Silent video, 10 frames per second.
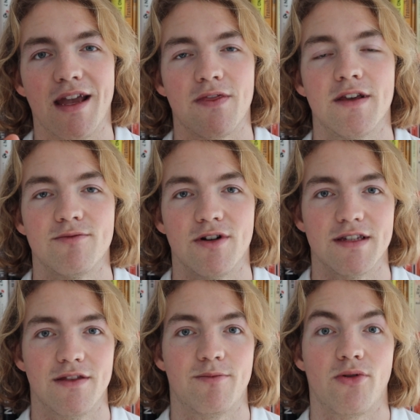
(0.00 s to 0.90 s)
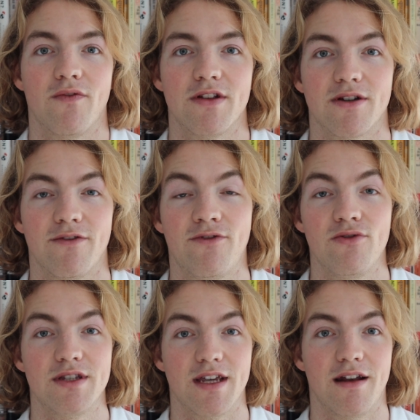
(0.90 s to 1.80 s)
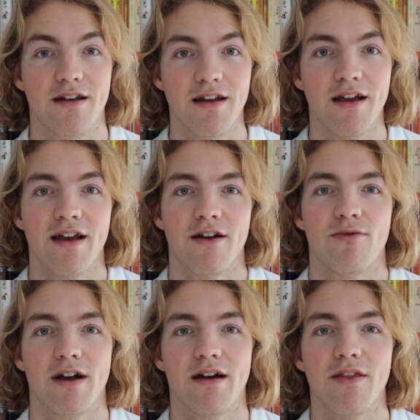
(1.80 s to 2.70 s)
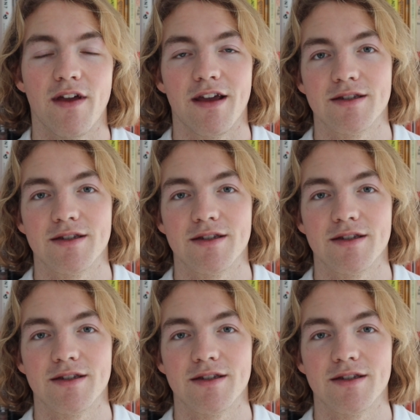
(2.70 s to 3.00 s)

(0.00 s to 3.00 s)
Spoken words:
and this was in the province of Fujian, where